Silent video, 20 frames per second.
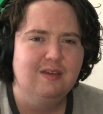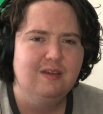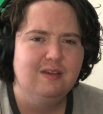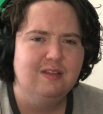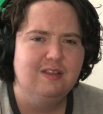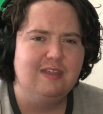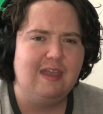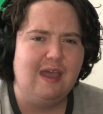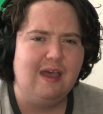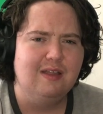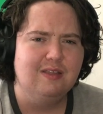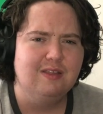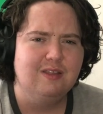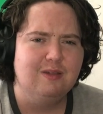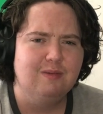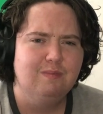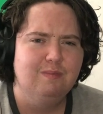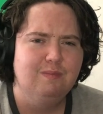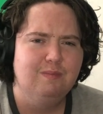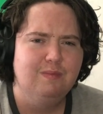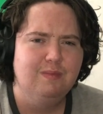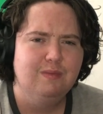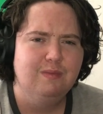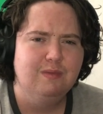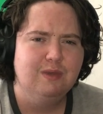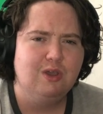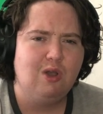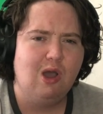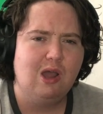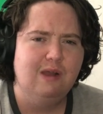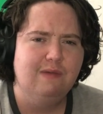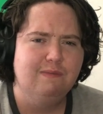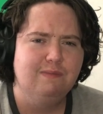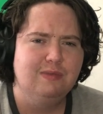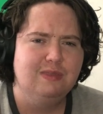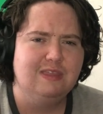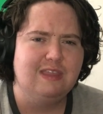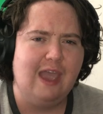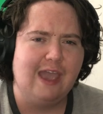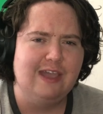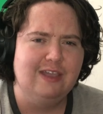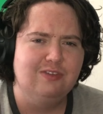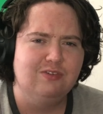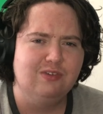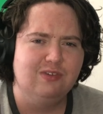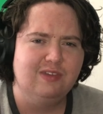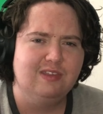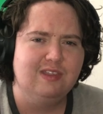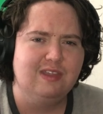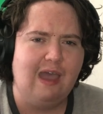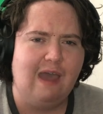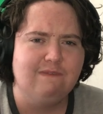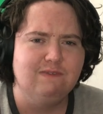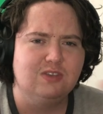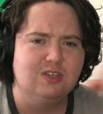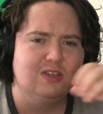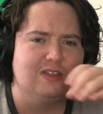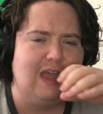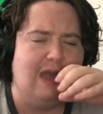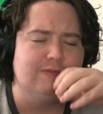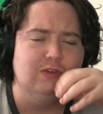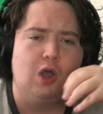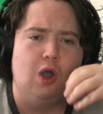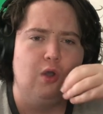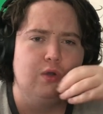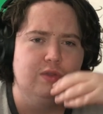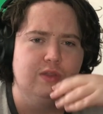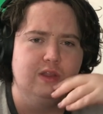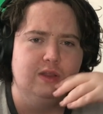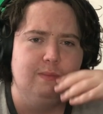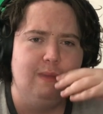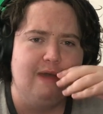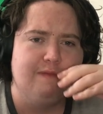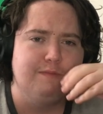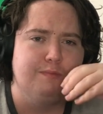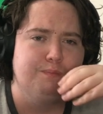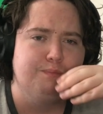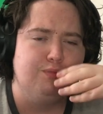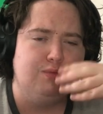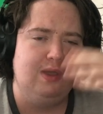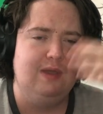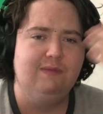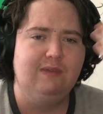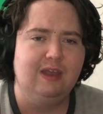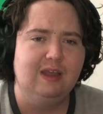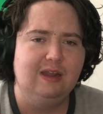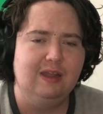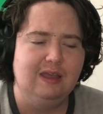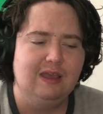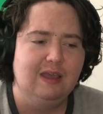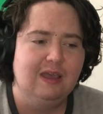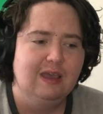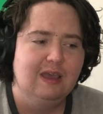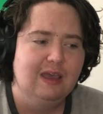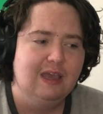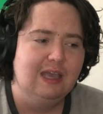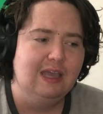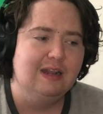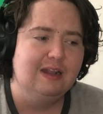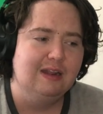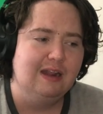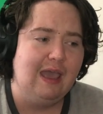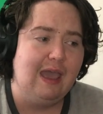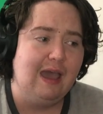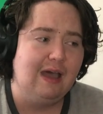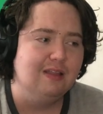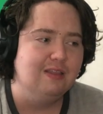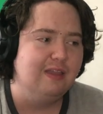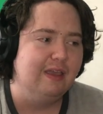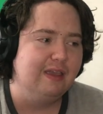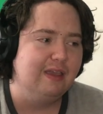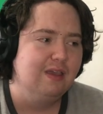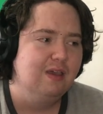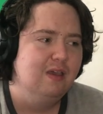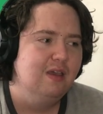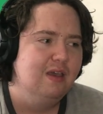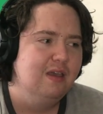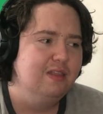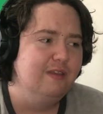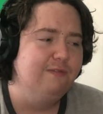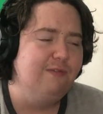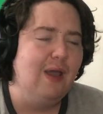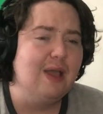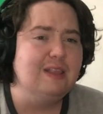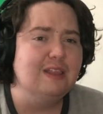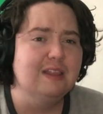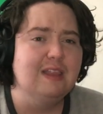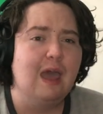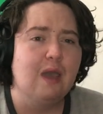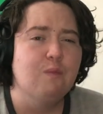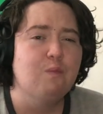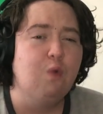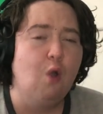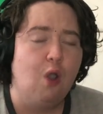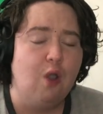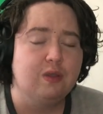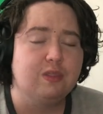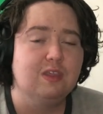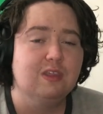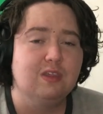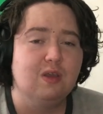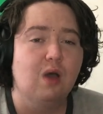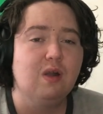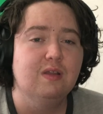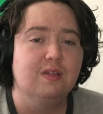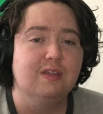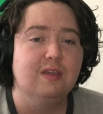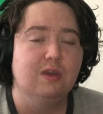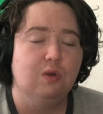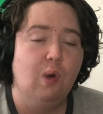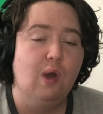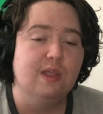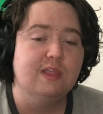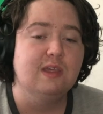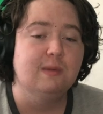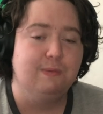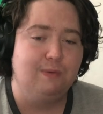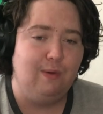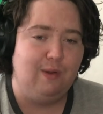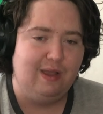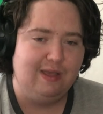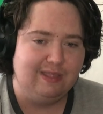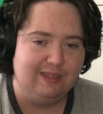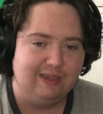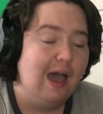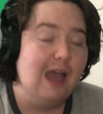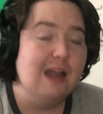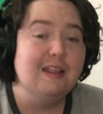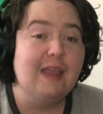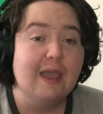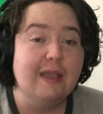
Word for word: sounds kind of dangerous to have, just have a hose in your mouth and breathing it in and out. Like, the fact that that worked is honestly quite surprising. And